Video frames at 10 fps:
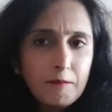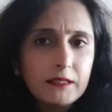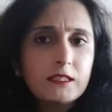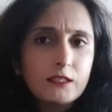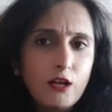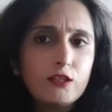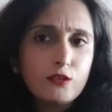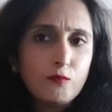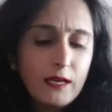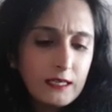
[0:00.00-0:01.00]
But this is
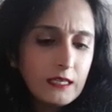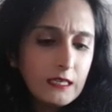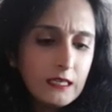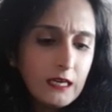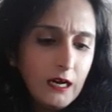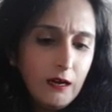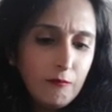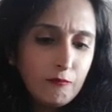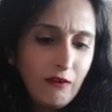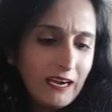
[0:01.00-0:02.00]
also very
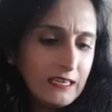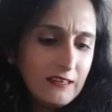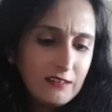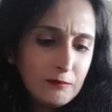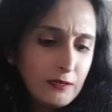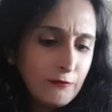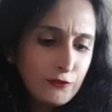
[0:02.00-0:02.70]
widely available.